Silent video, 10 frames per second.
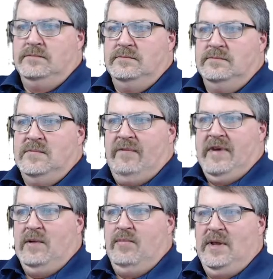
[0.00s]
I've
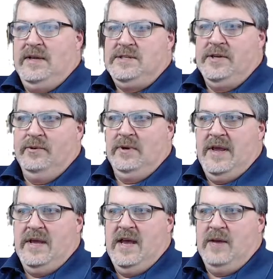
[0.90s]
got a place to do
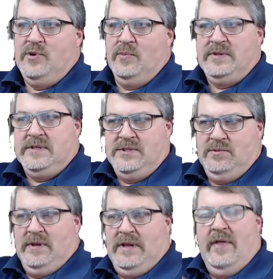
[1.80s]
lead capture, but this is
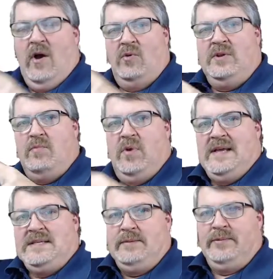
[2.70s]
really the only
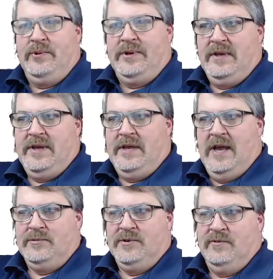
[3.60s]
place I'm doing lead
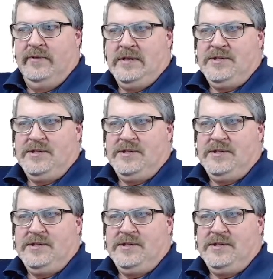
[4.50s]
capture for this.